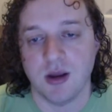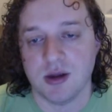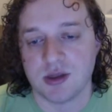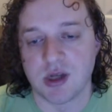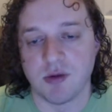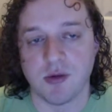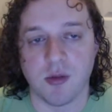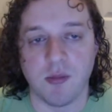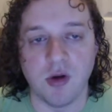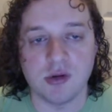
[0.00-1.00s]
so we
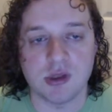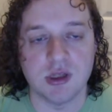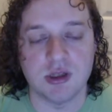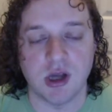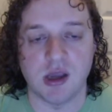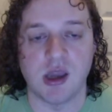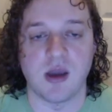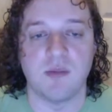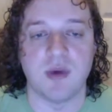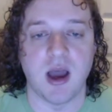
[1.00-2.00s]
were mostly talking
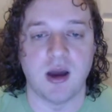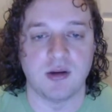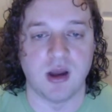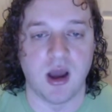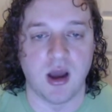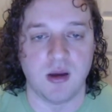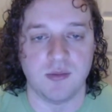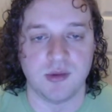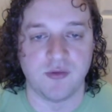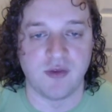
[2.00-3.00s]
about
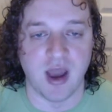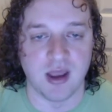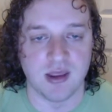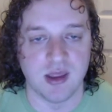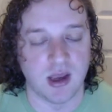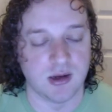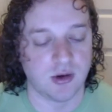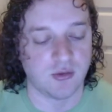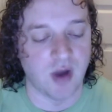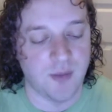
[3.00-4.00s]
the fact that
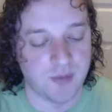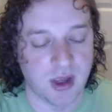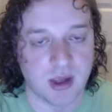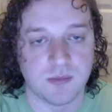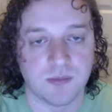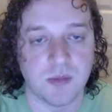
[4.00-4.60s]
you're grappling,